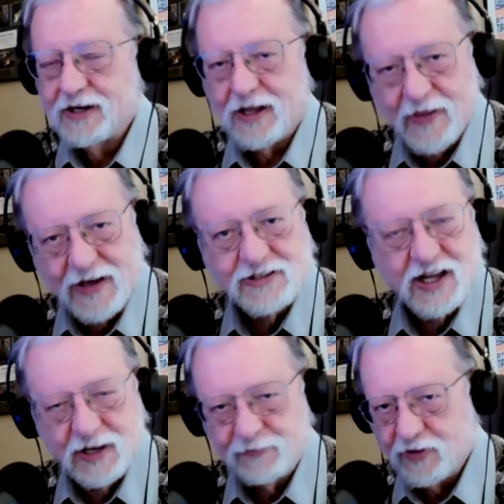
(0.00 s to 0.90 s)
Now, that
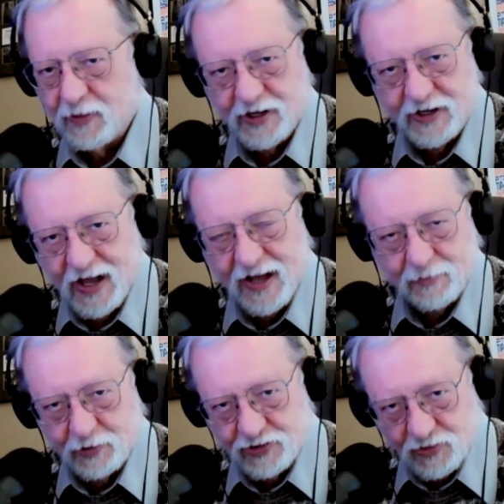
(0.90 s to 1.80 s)
came from an
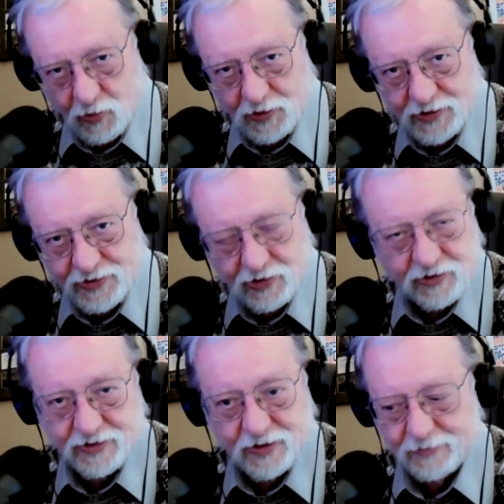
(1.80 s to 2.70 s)
anonymous source,
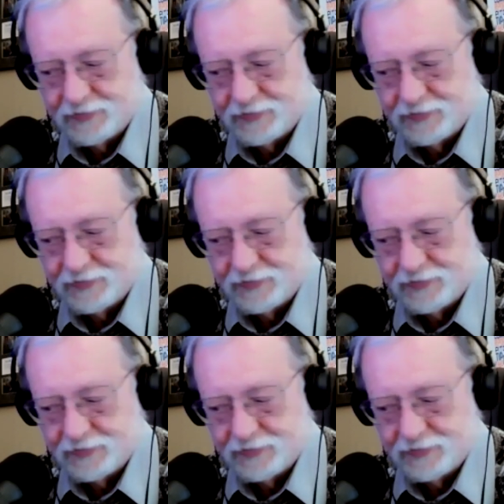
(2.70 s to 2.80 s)
or